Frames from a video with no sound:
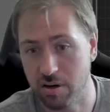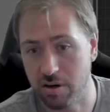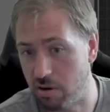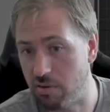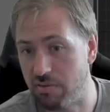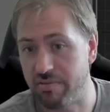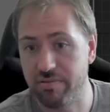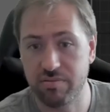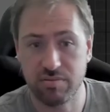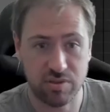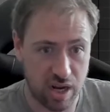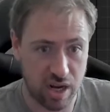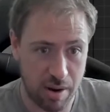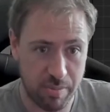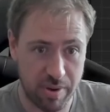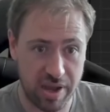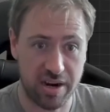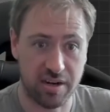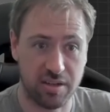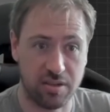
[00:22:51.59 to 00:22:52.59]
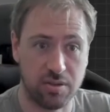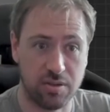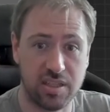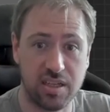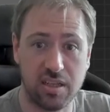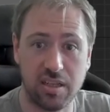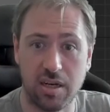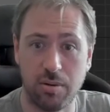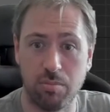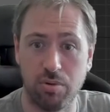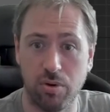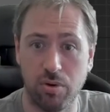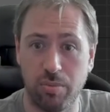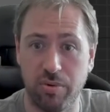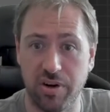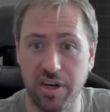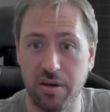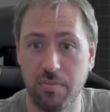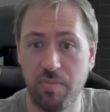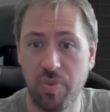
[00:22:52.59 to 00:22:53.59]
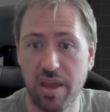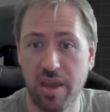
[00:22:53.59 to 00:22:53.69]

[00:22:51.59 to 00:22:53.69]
of type editor utility blueprint,